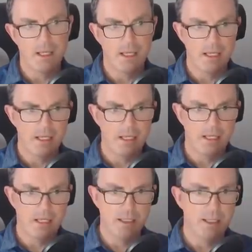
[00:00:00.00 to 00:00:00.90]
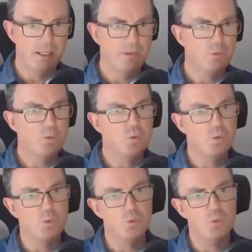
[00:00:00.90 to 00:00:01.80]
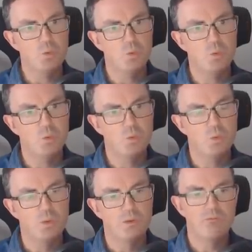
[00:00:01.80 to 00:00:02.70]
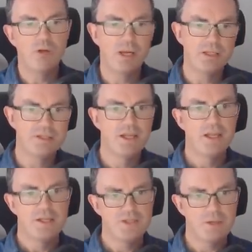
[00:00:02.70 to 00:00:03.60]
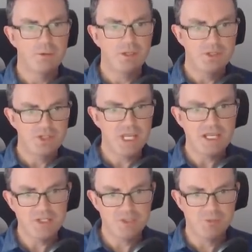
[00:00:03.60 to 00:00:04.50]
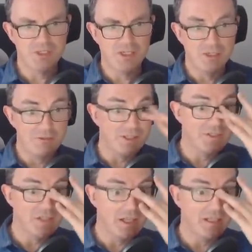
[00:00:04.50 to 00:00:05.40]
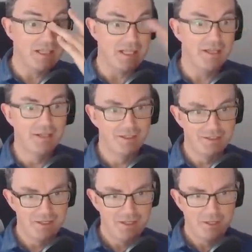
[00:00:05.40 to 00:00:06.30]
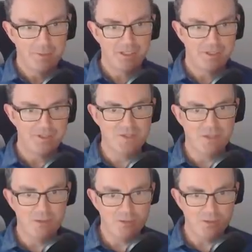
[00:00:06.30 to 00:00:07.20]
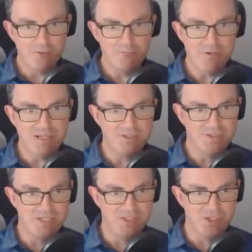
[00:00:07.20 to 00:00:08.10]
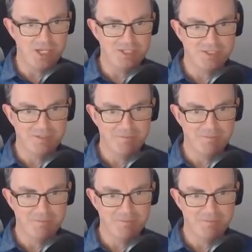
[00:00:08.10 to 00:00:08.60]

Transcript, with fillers: Ah, ooh. Right, so I'm going to change my colouring slightly here because look at the red digit.